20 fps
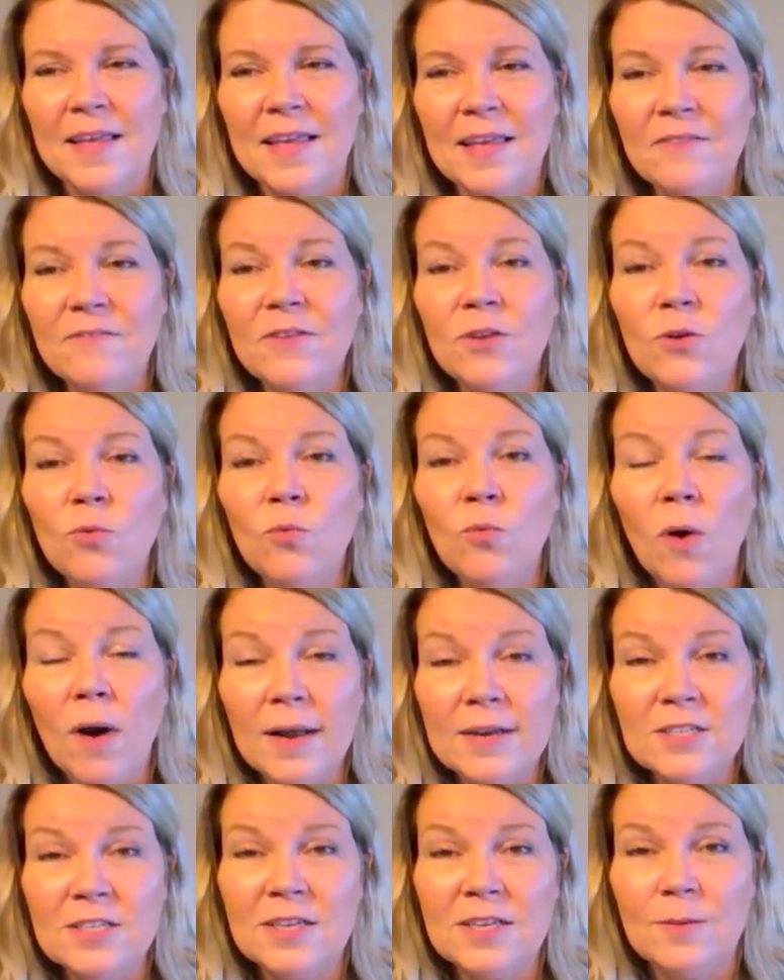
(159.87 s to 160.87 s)
If you
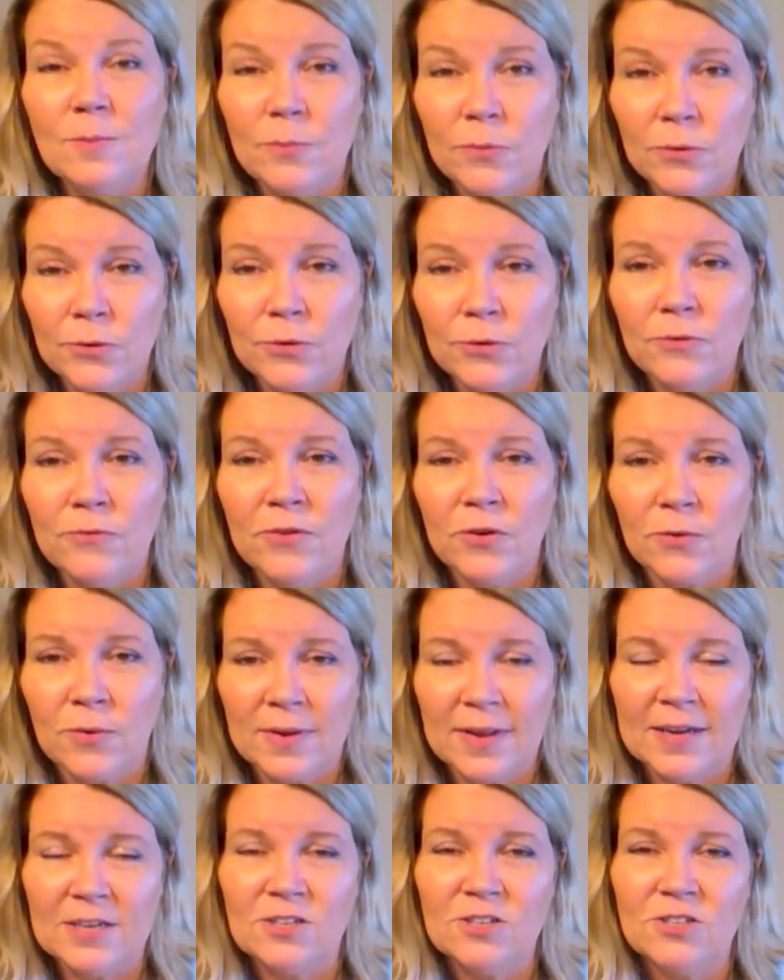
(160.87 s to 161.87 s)
want to improve your
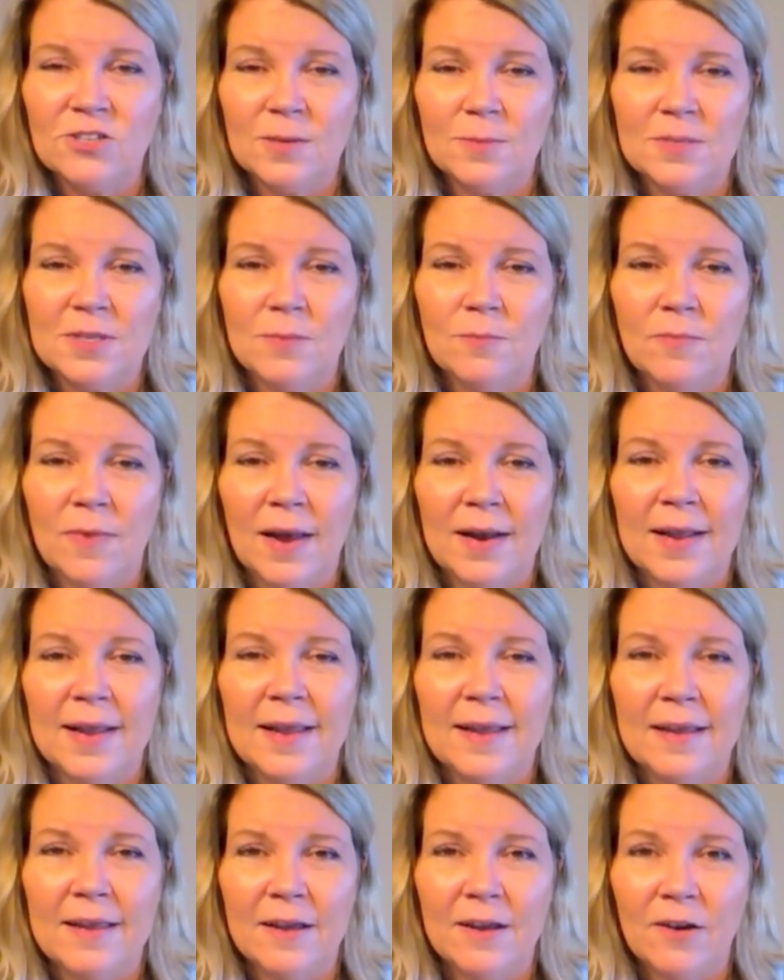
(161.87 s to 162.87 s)
relationship to
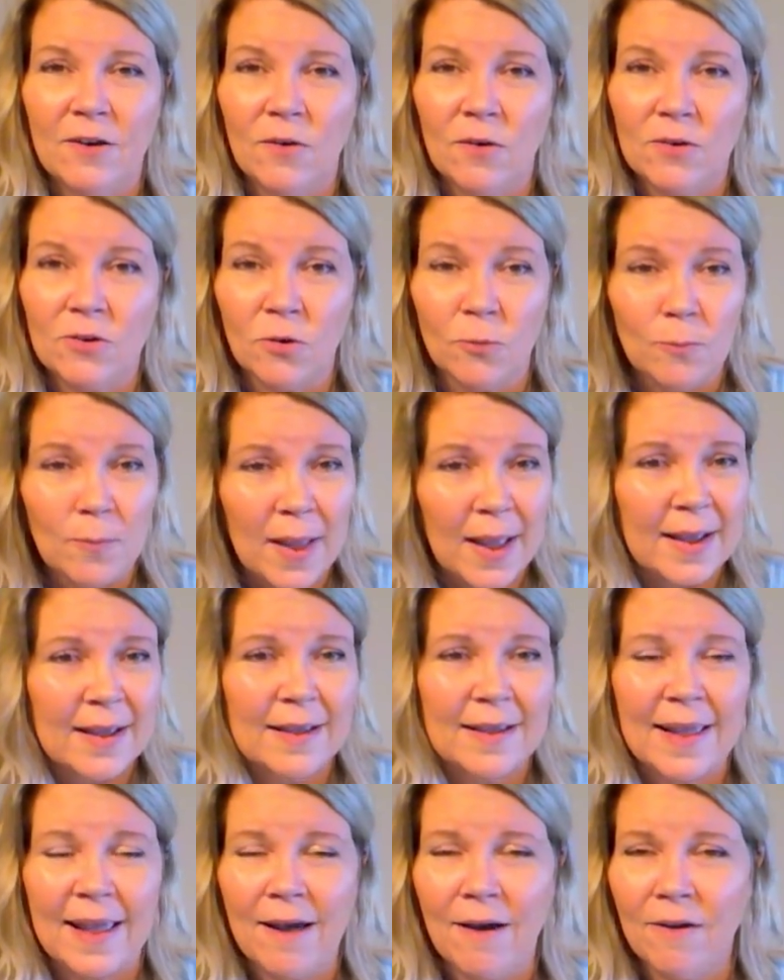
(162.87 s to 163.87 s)
money, your bank
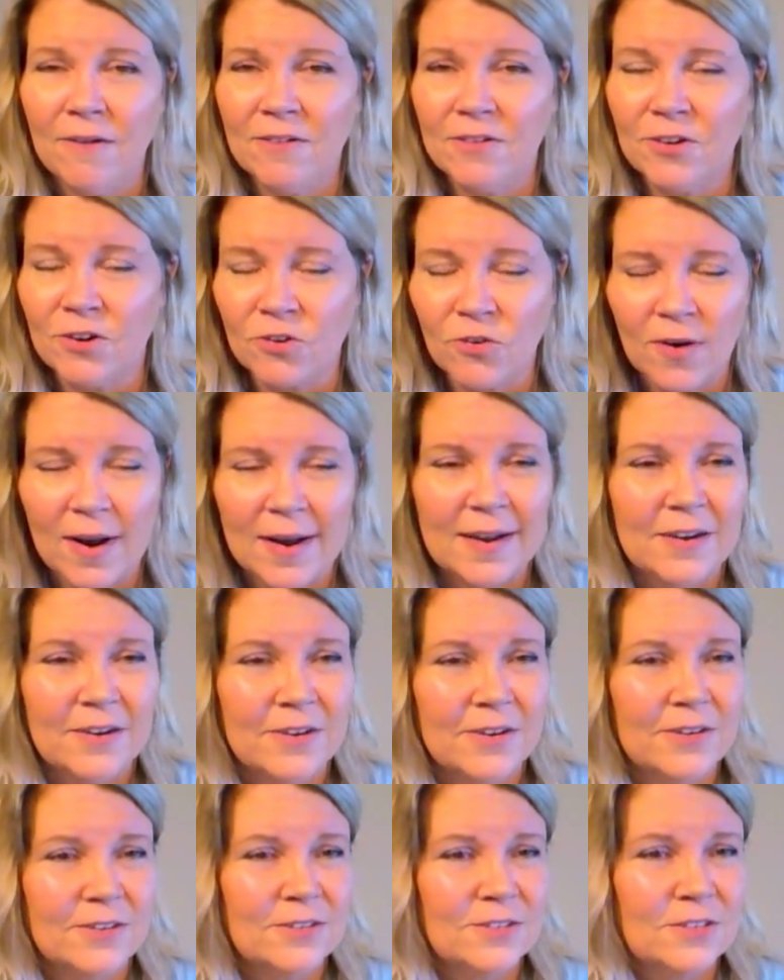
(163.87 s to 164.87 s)
account, your
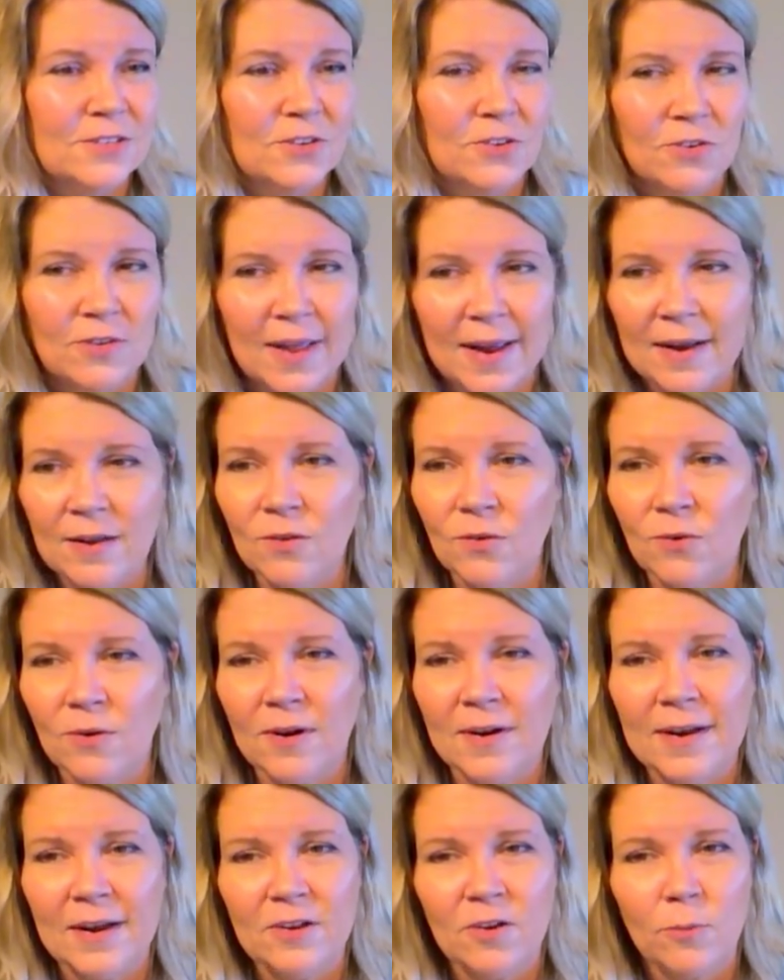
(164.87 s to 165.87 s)
creditors, your
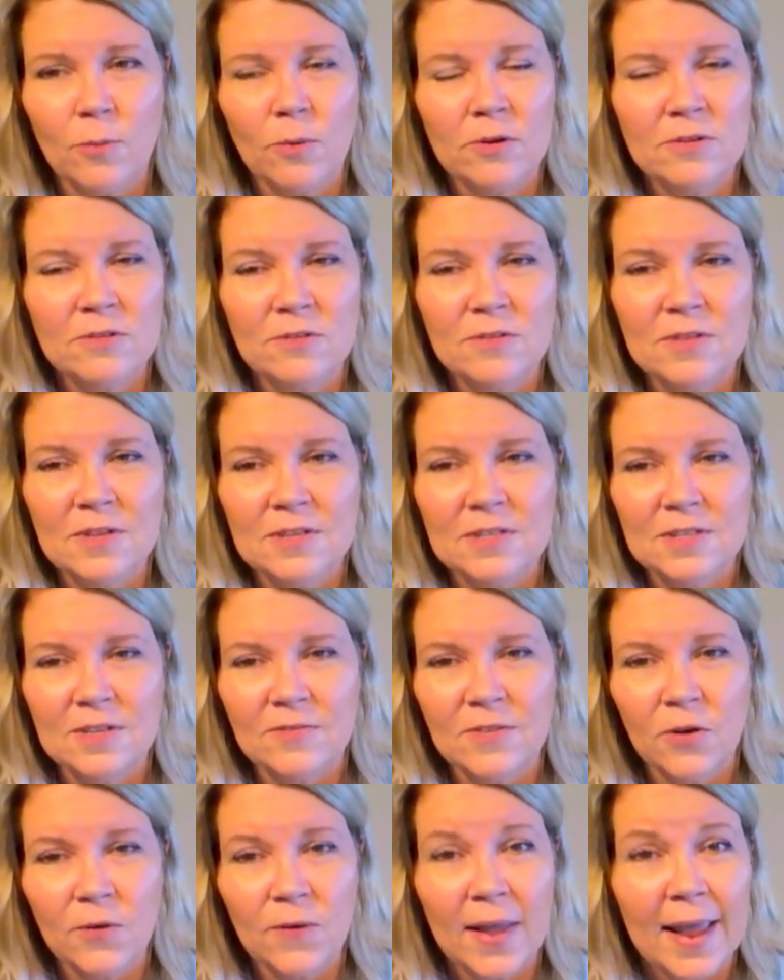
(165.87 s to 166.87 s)
landlord, and your personal sense
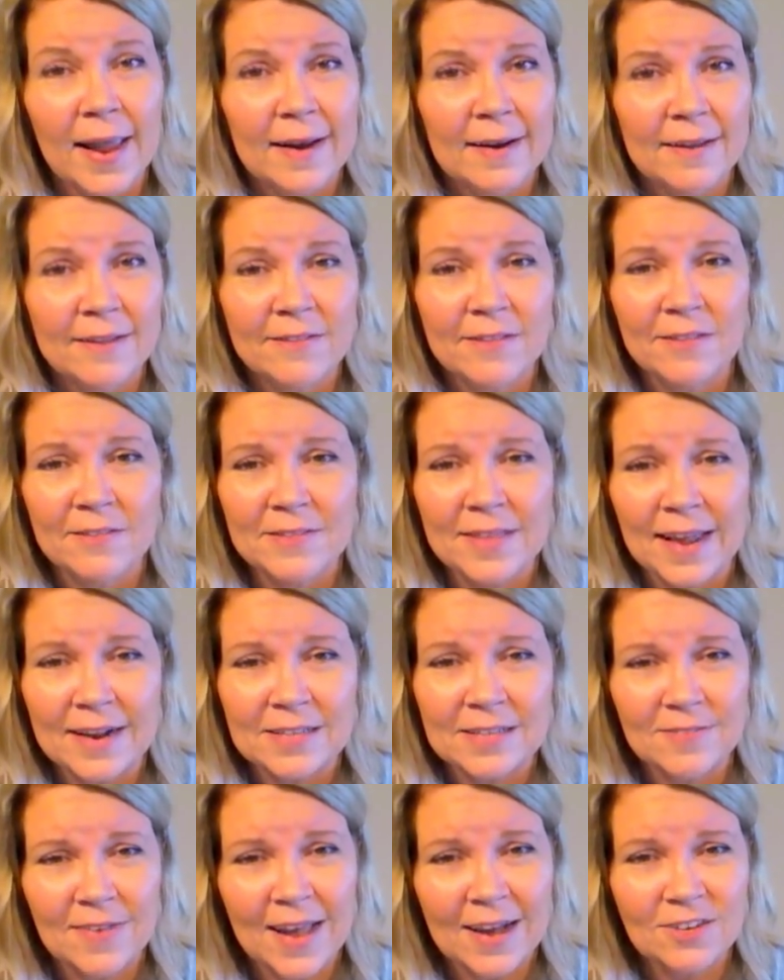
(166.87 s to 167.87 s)
of okayness and
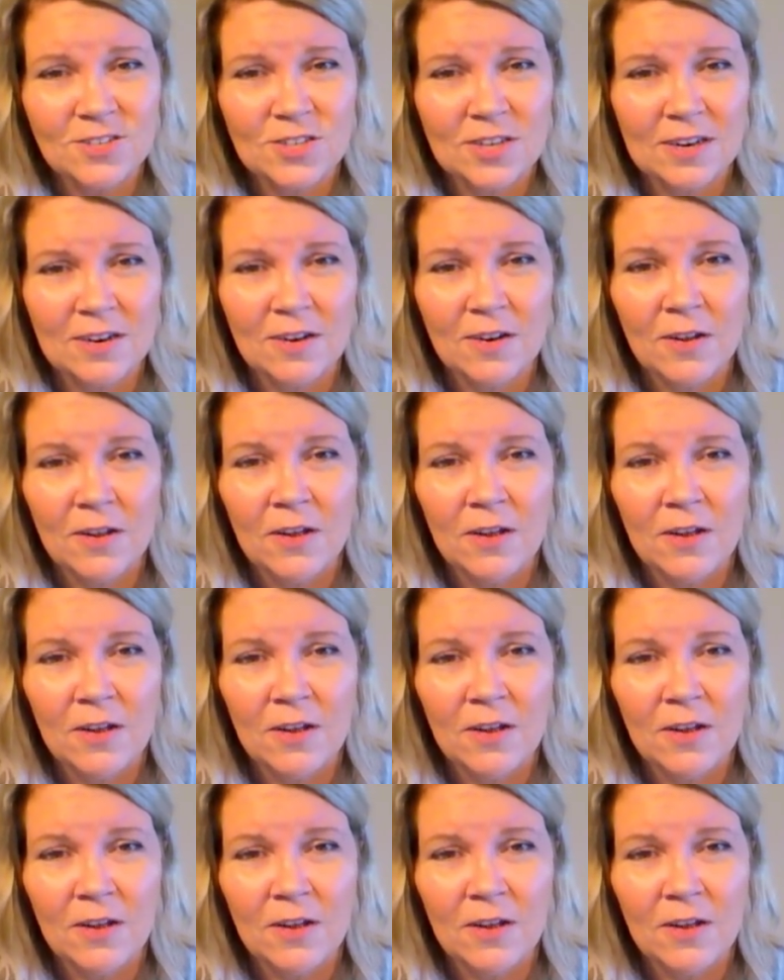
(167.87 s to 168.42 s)
satisfaction